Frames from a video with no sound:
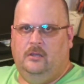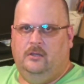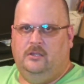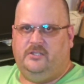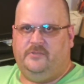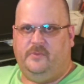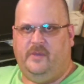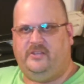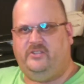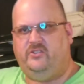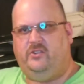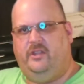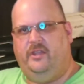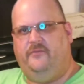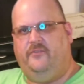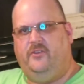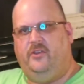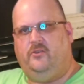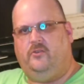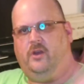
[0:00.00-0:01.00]
especially if
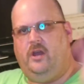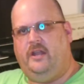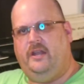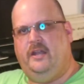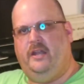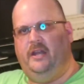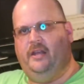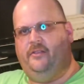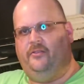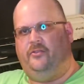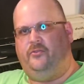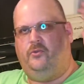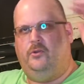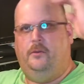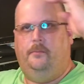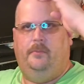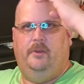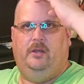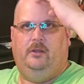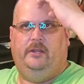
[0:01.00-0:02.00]
you're running it through a
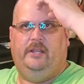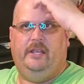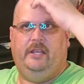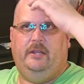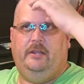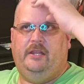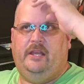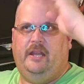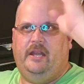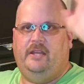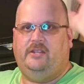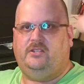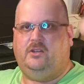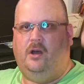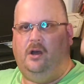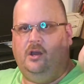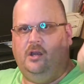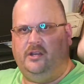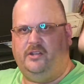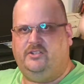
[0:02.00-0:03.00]
building that has a
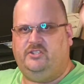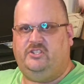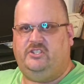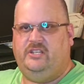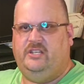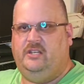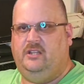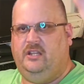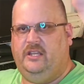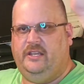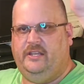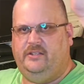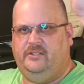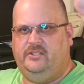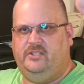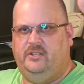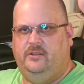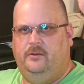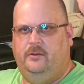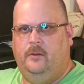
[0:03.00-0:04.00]
hard ceilings
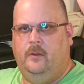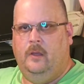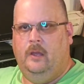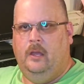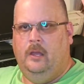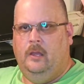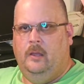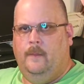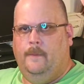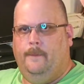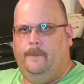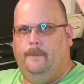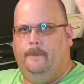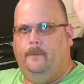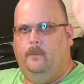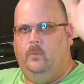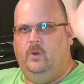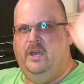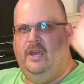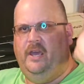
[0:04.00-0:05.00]

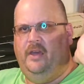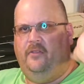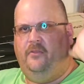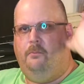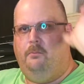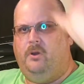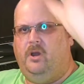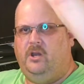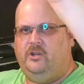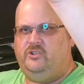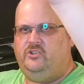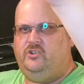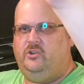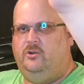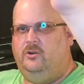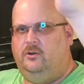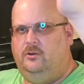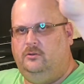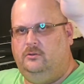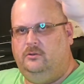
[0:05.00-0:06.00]
with
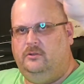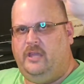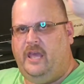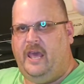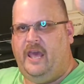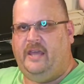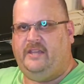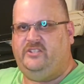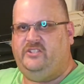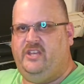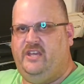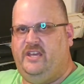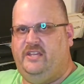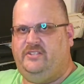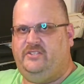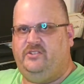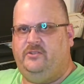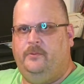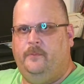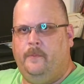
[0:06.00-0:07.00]
partial
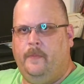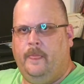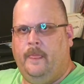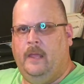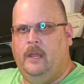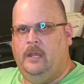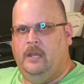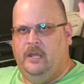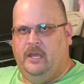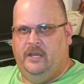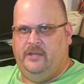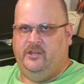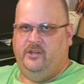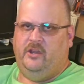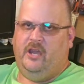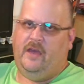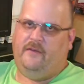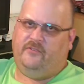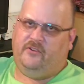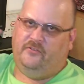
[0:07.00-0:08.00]
access and you
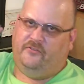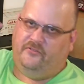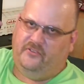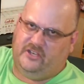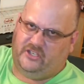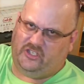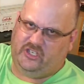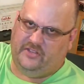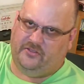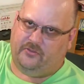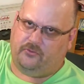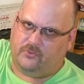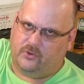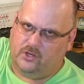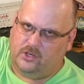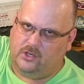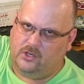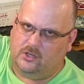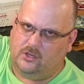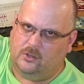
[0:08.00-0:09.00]
have to fish it
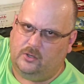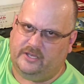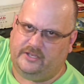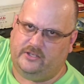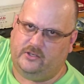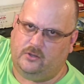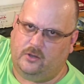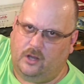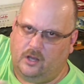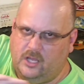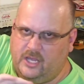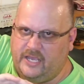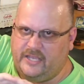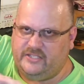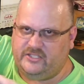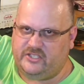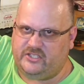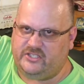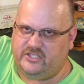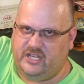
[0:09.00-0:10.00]
through and do all kinds
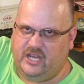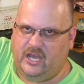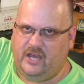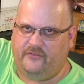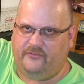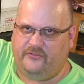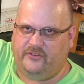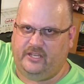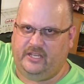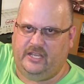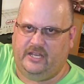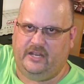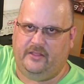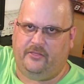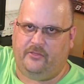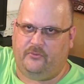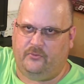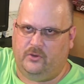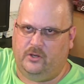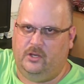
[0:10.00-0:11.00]
of stuff to get it
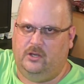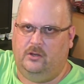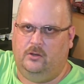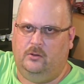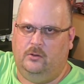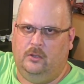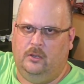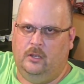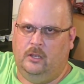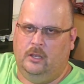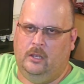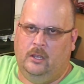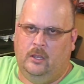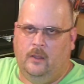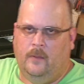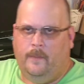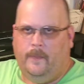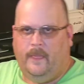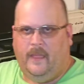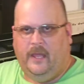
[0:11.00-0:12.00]
through
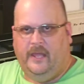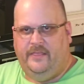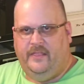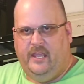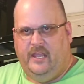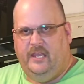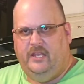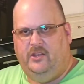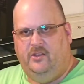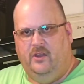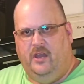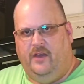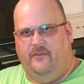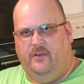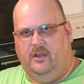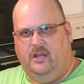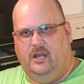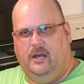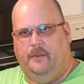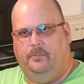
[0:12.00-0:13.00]
and then you have a
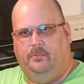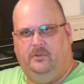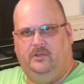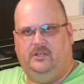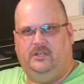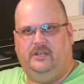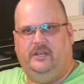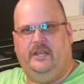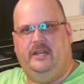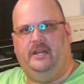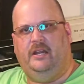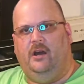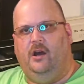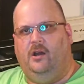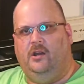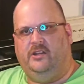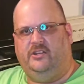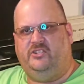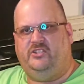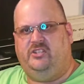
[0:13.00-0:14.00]
coupler in a
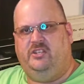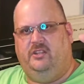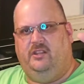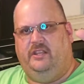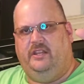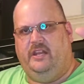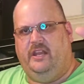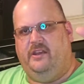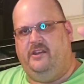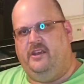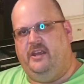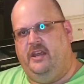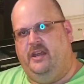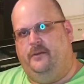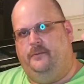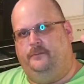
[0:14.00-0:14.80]
hard ceiling area